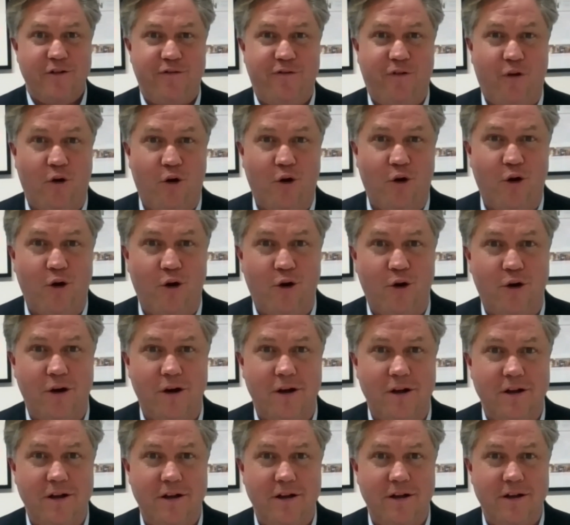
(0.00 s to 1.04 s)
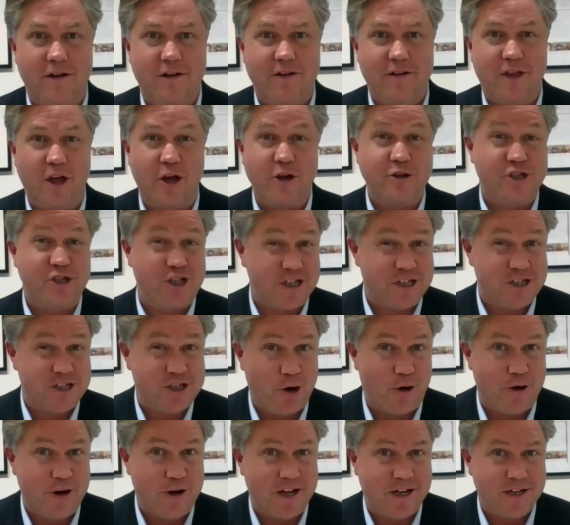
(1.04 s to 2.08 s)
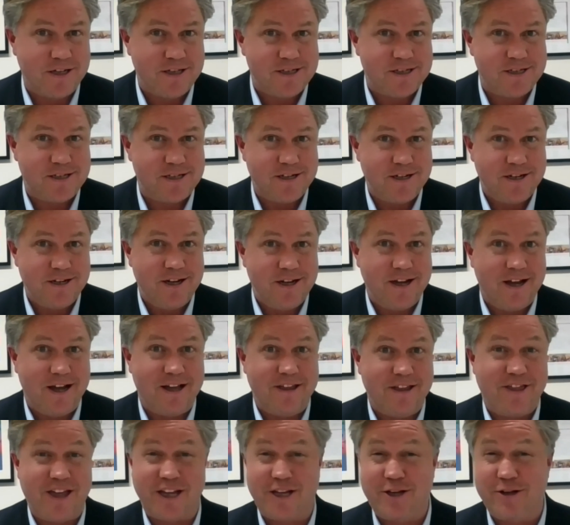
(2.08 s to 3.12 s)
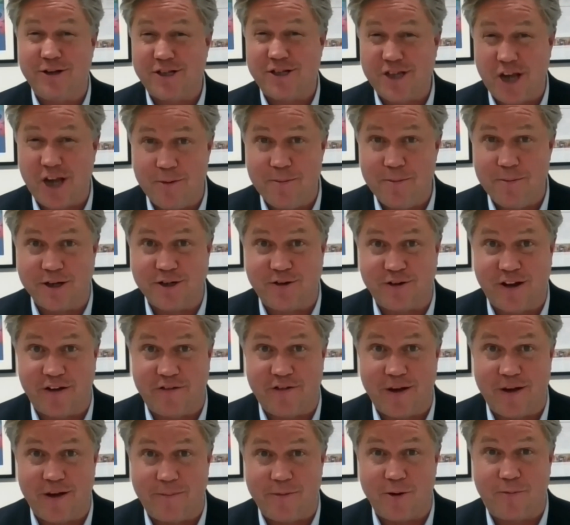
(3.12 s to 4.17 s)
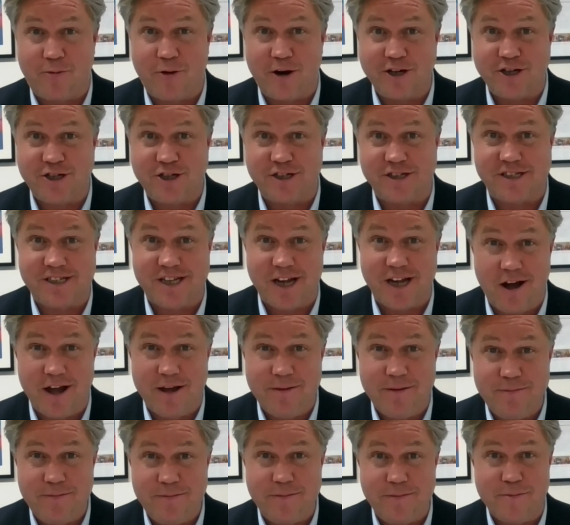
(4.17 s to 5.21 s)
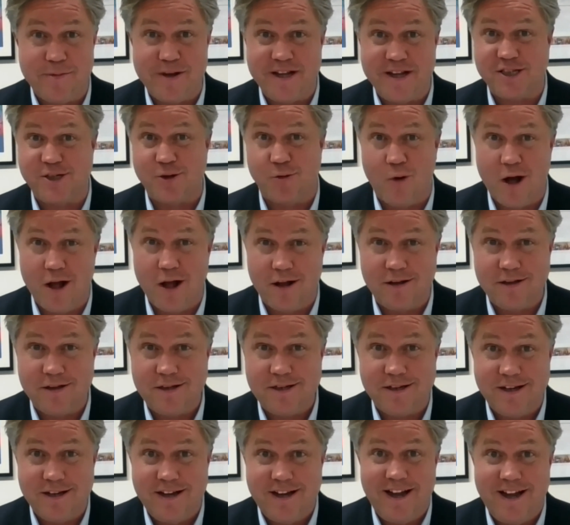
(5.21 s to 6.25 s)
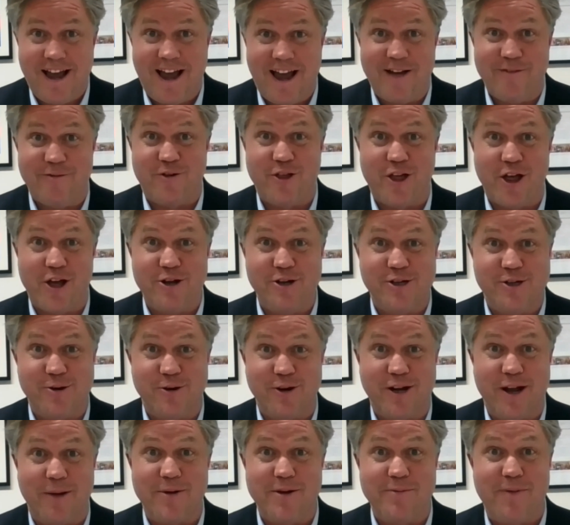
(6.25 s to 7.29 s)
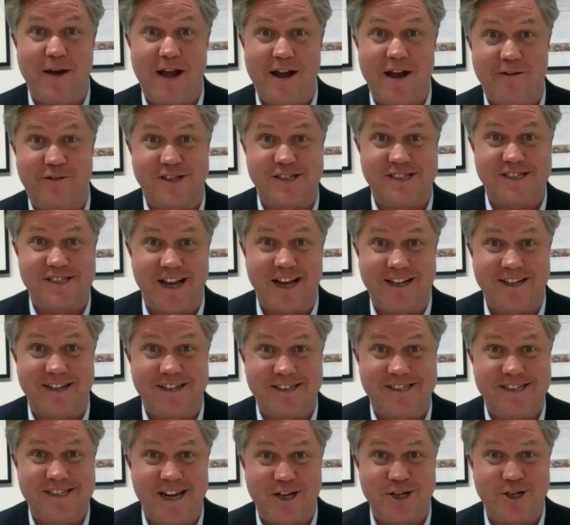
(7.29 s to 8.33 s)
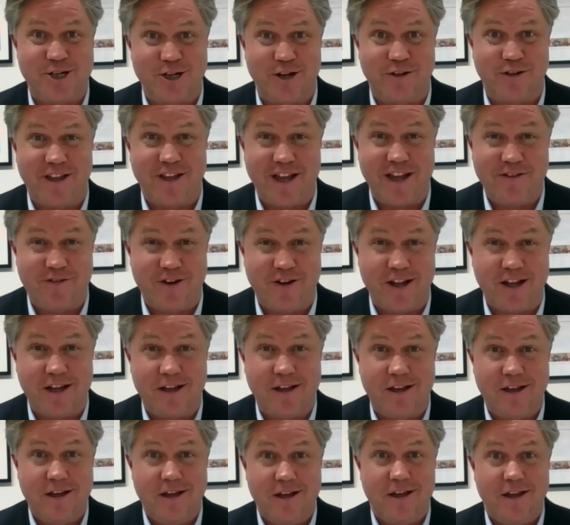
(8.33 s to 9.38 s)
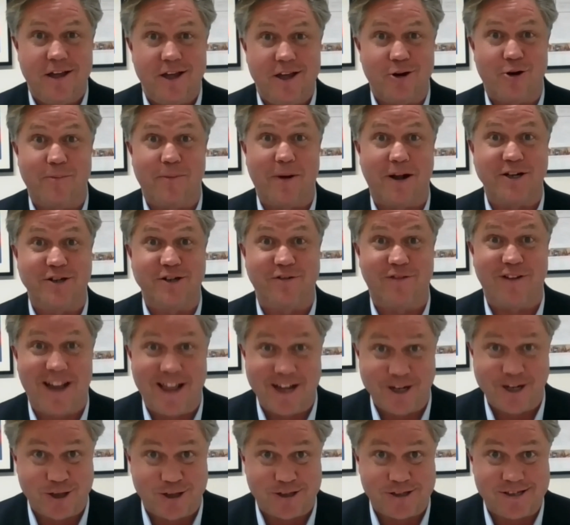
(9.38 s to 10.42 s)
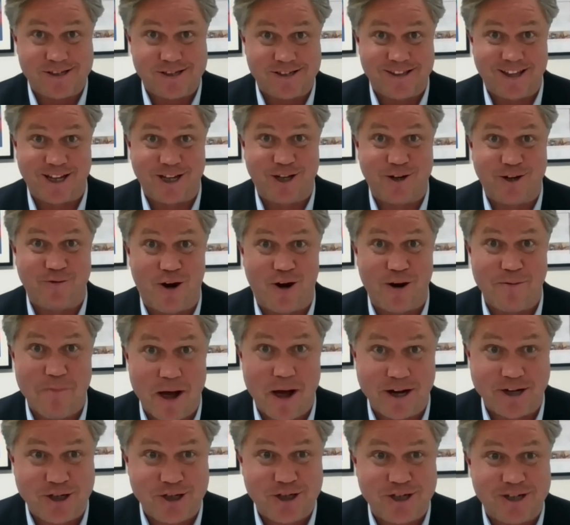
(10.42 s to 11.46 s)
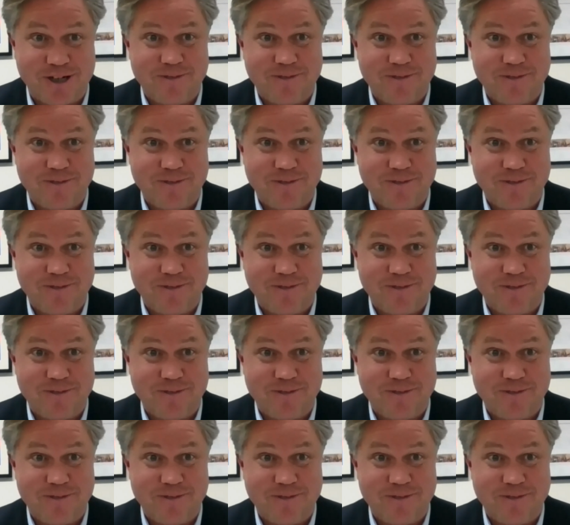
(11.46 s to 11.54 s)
For those just joining us, thank you so much for giving up your precious time. It means the world. And for those who are coming back for the second session of the evening, you're a bunch of legends. Thank you very much.